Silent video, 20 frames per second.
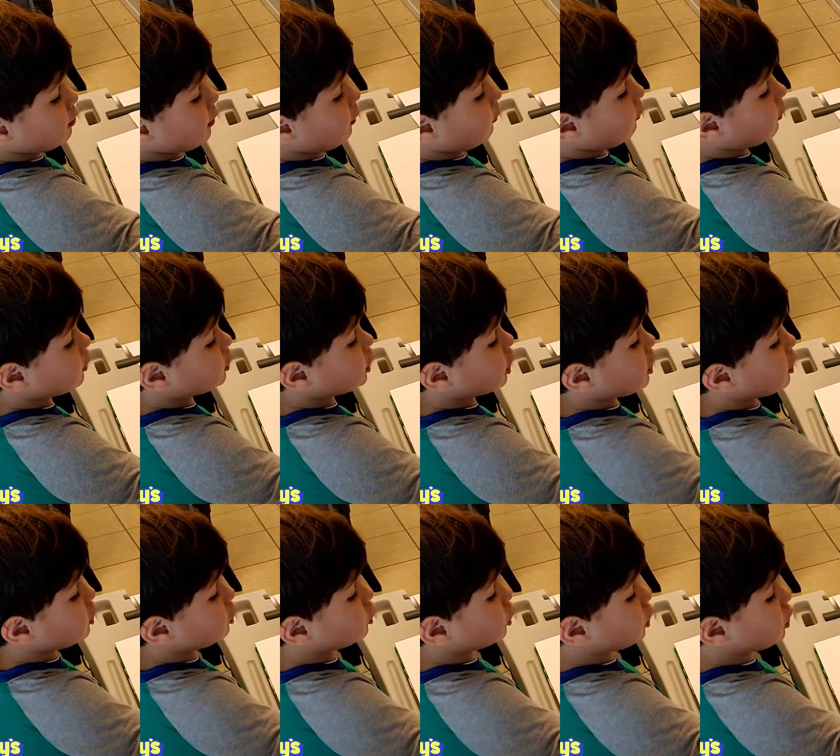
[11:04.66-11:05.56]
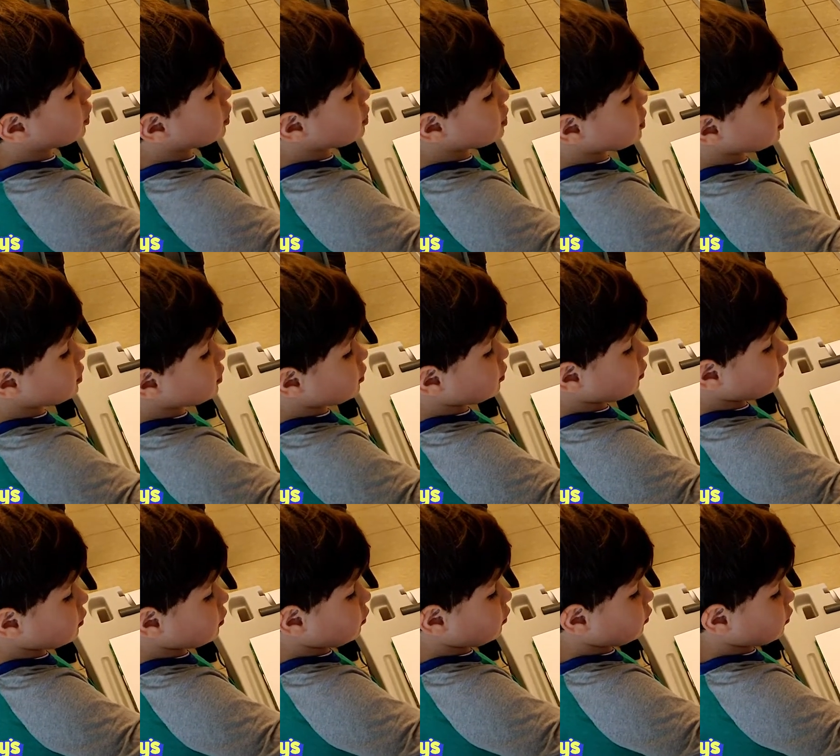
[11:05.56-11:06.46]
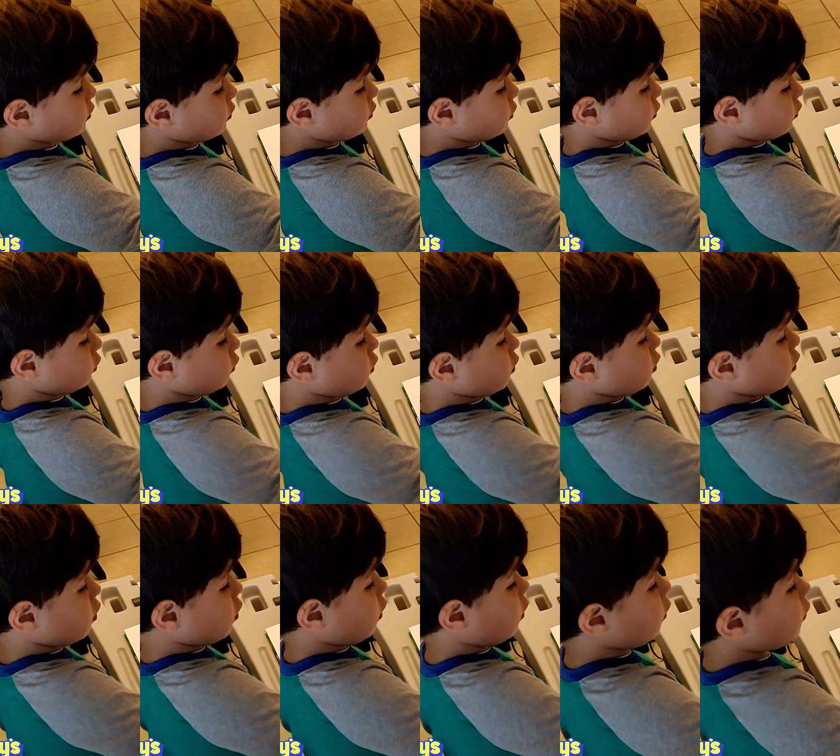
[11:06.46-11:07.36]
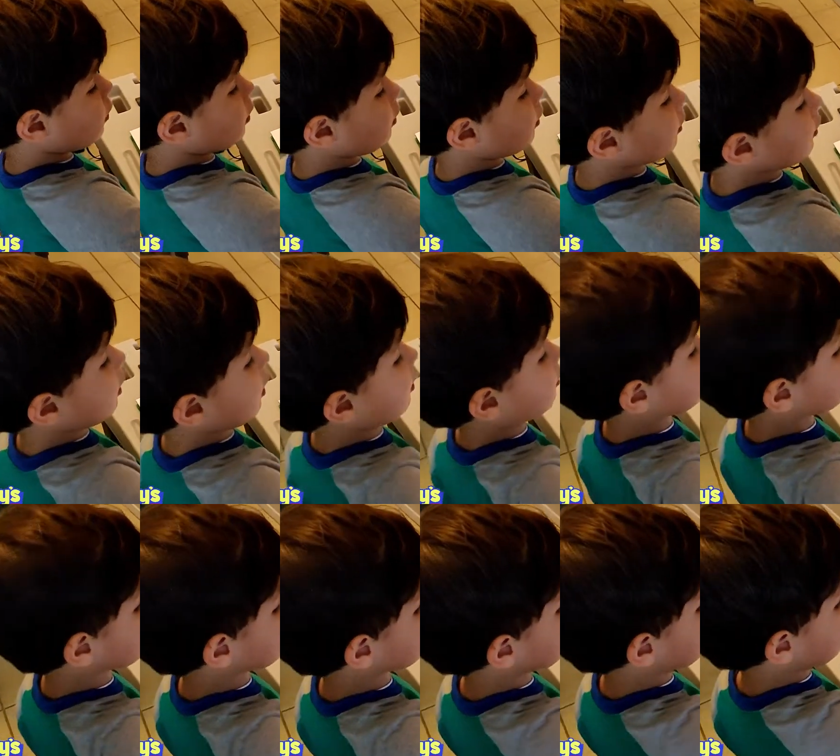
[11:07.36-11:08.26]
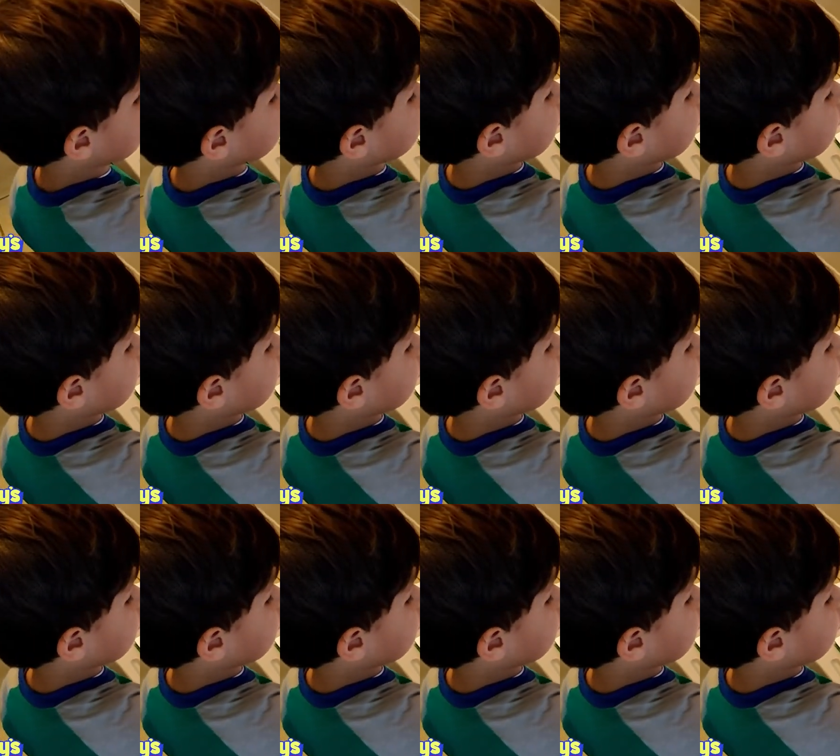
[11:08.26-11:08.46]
very dangerous. Scorpion? No, I'm going to.